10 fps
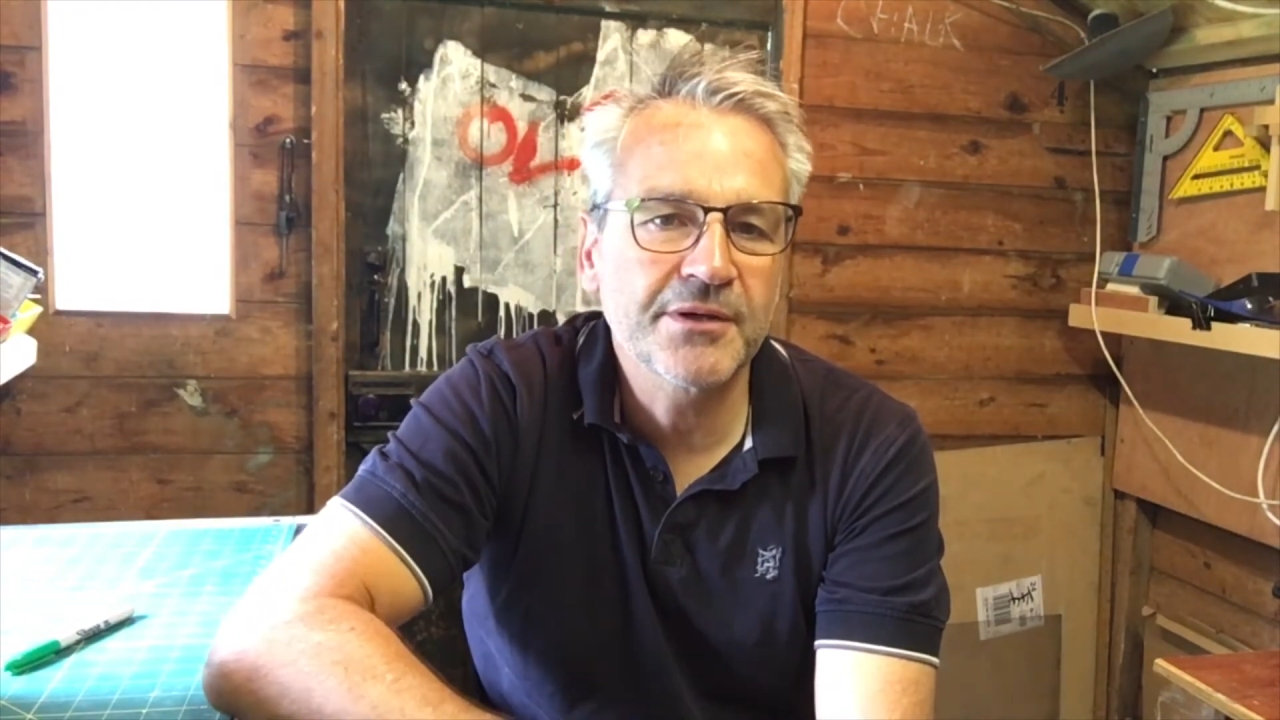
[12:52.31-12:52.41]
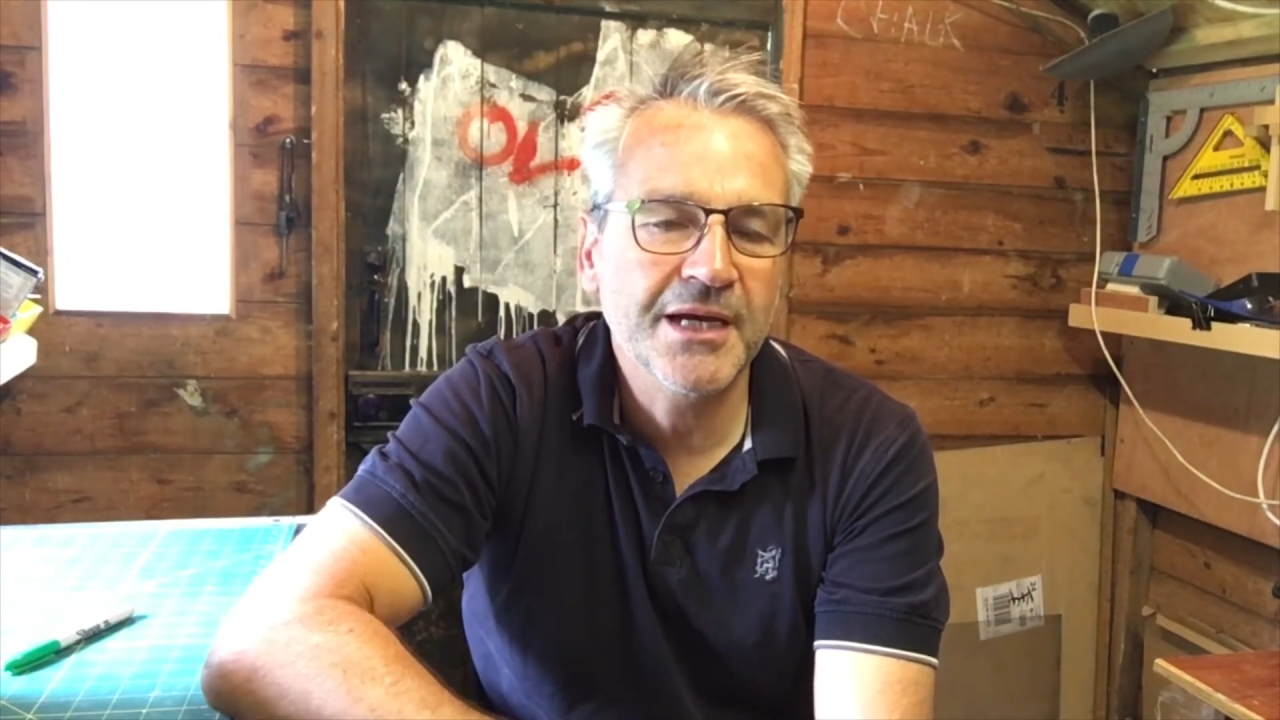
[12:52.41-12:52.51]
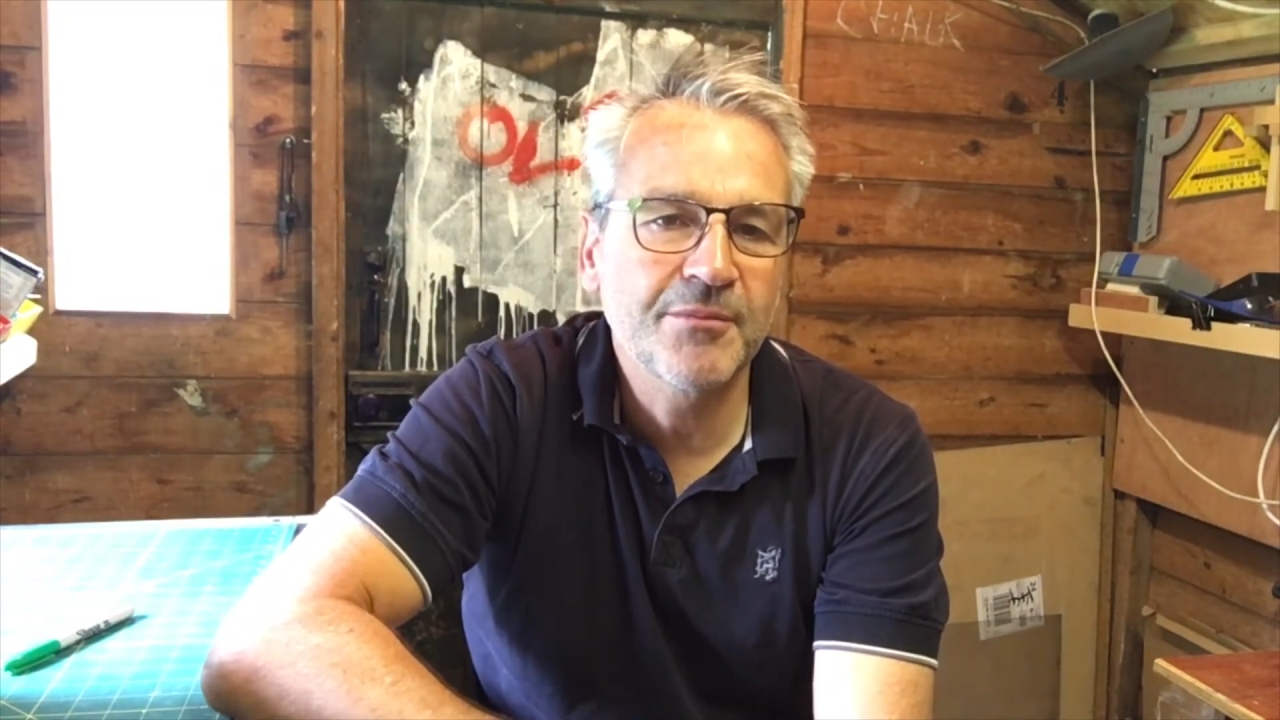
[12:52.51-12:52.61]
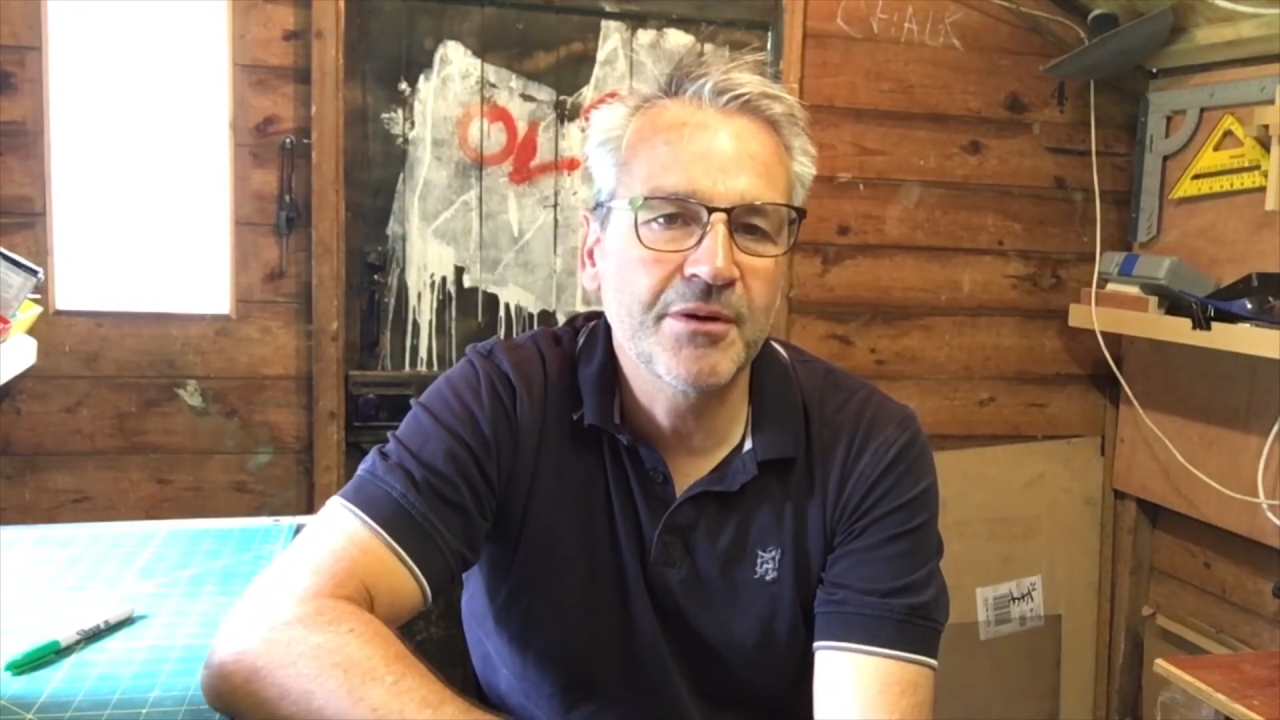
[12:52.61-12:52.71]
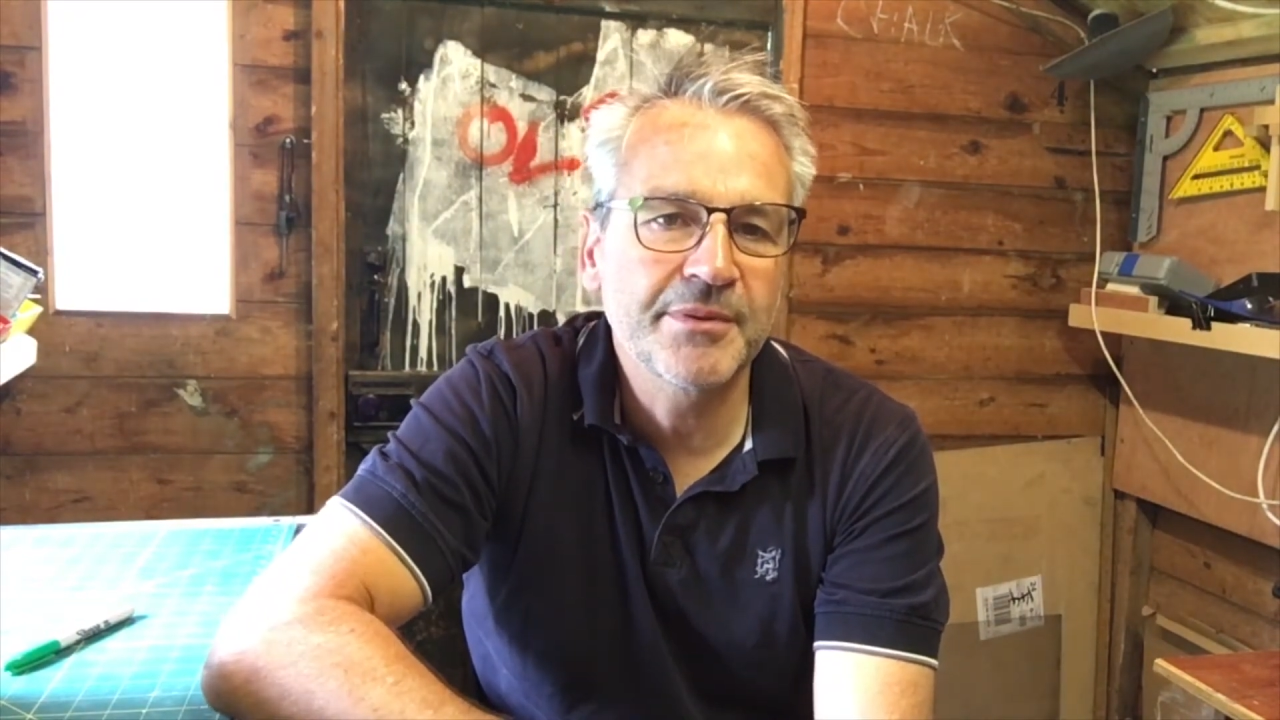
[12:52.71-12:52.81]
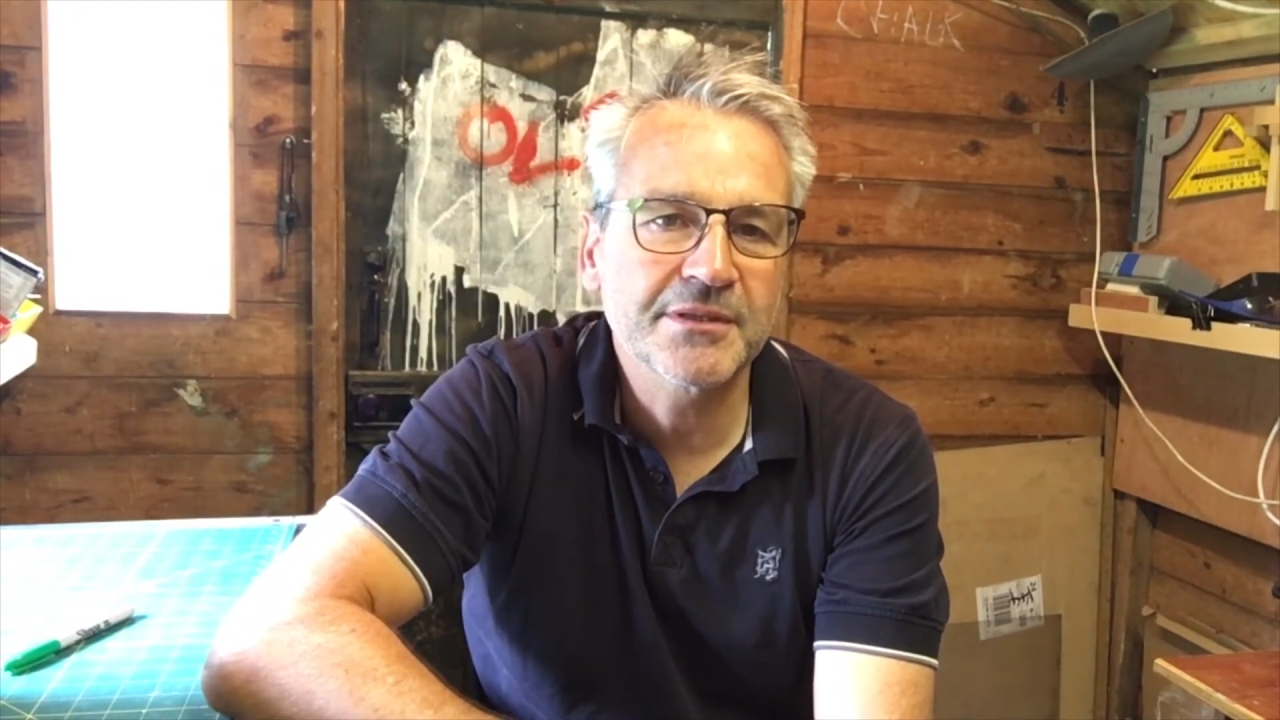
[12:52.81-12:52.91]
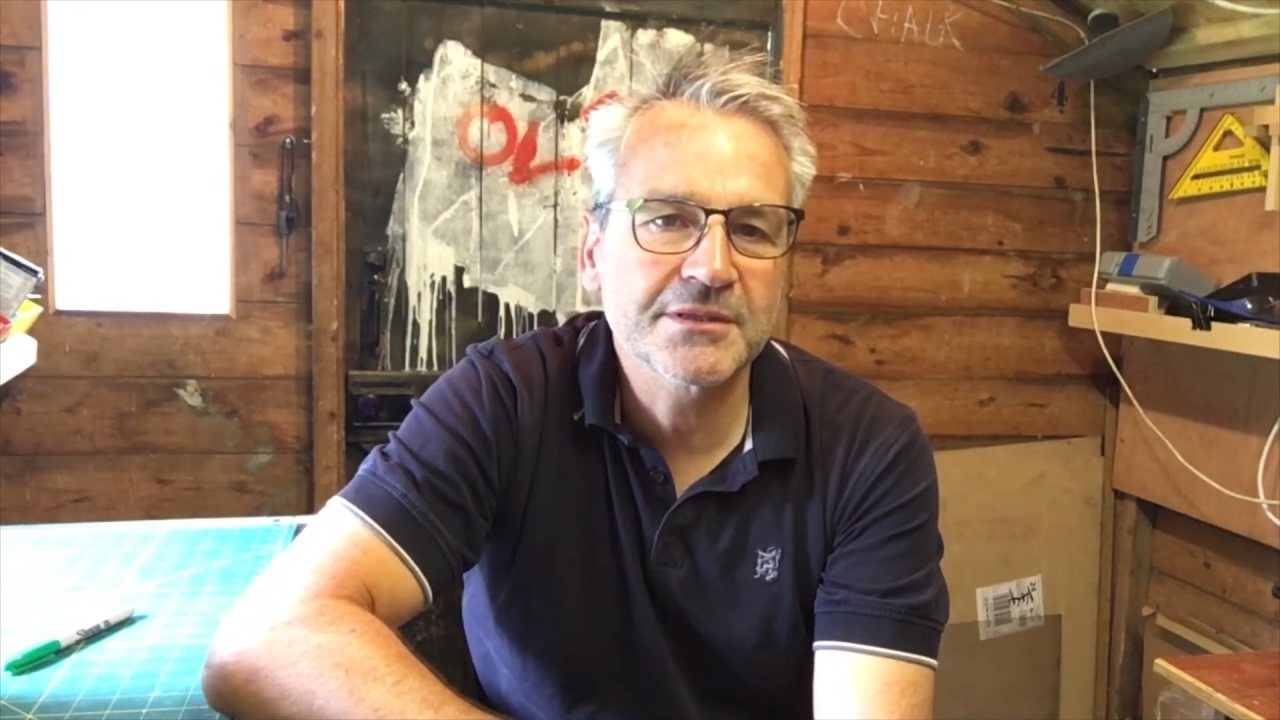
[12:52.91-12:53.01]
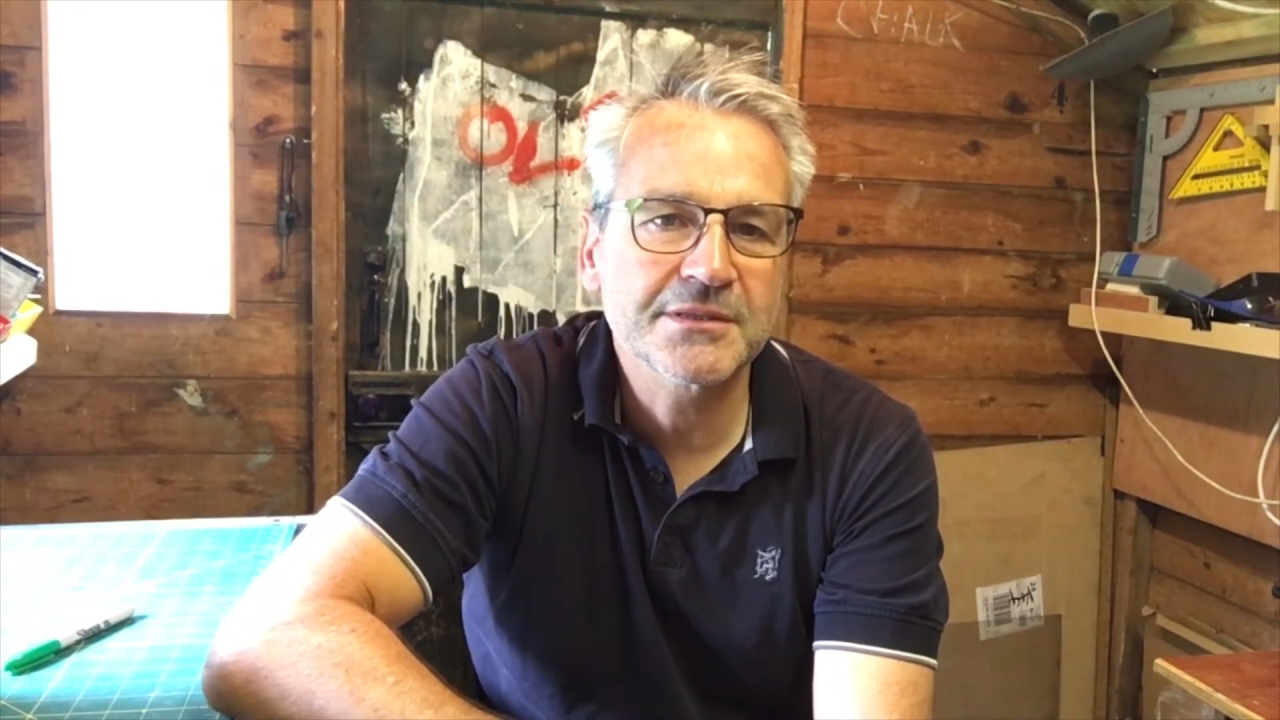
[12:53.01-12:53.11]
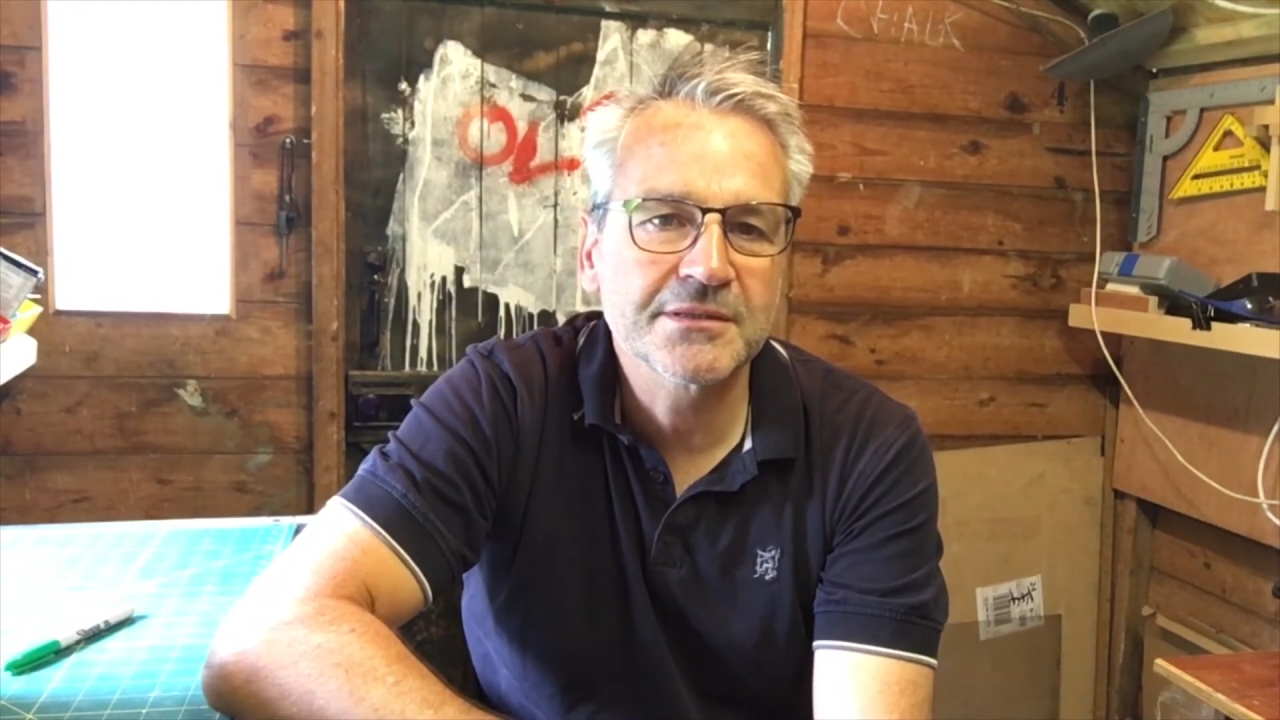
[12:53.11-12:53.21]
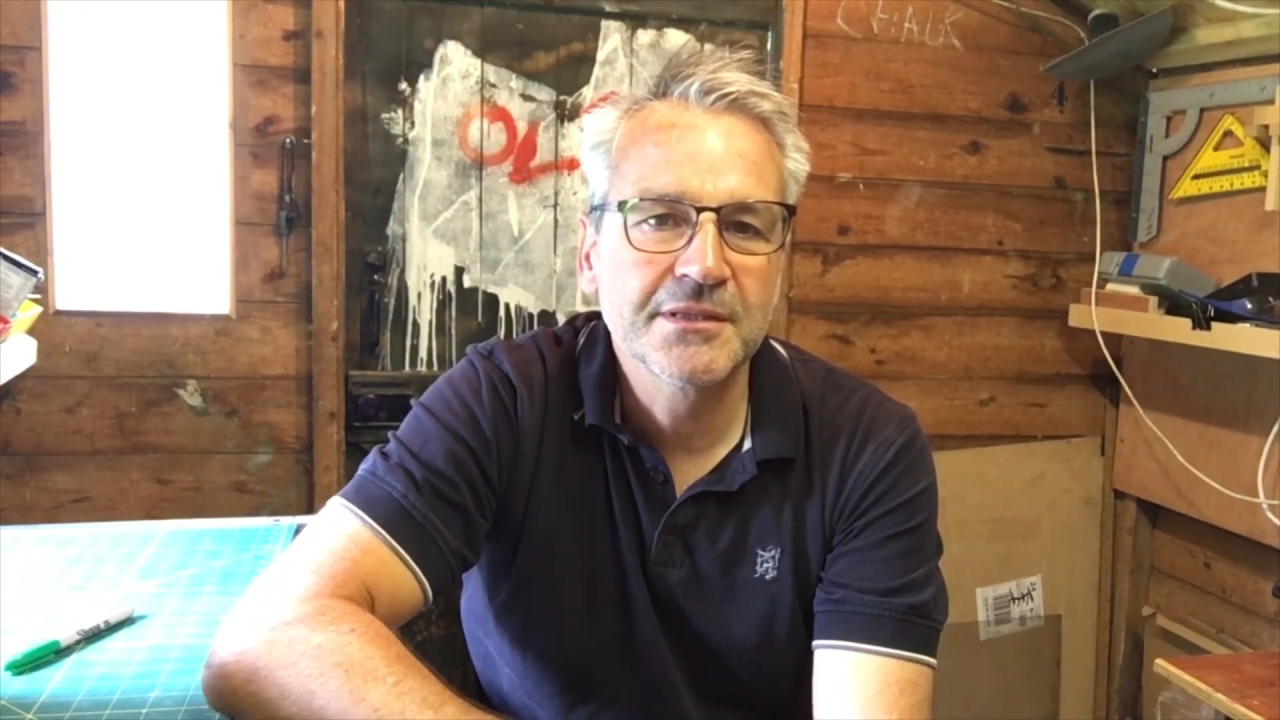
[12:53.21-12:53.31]
camera
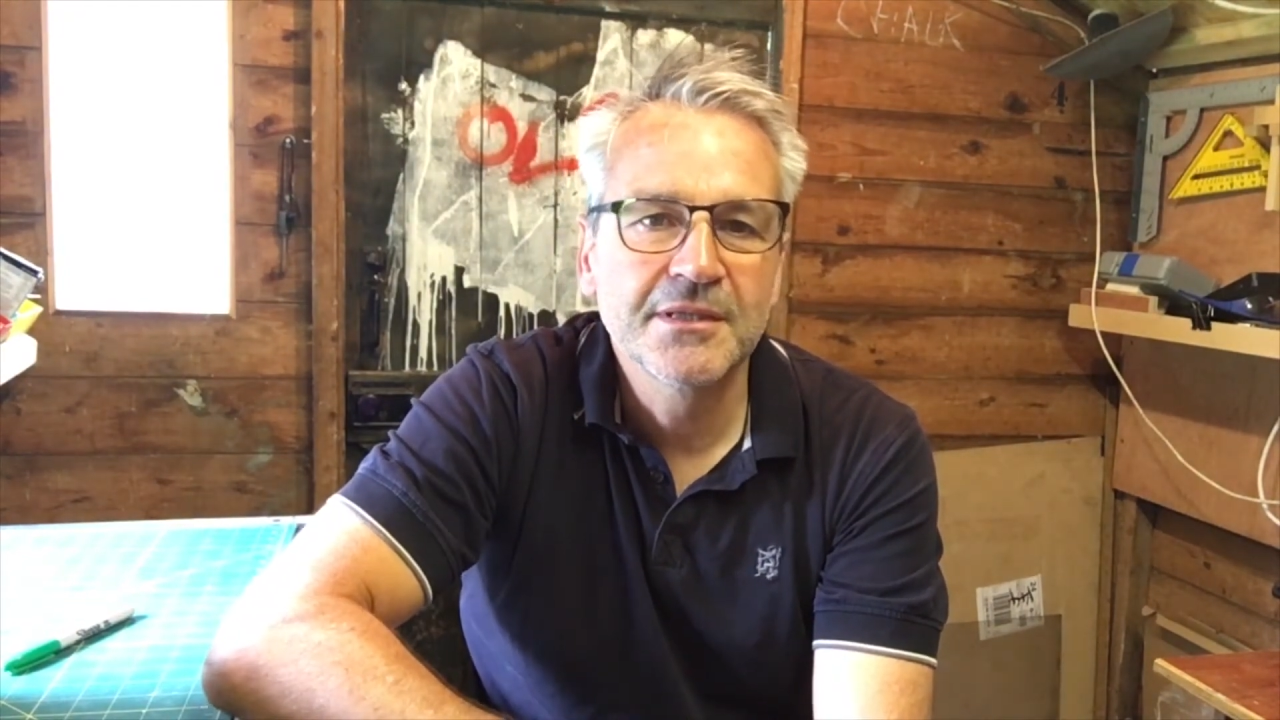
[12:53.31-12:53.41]
because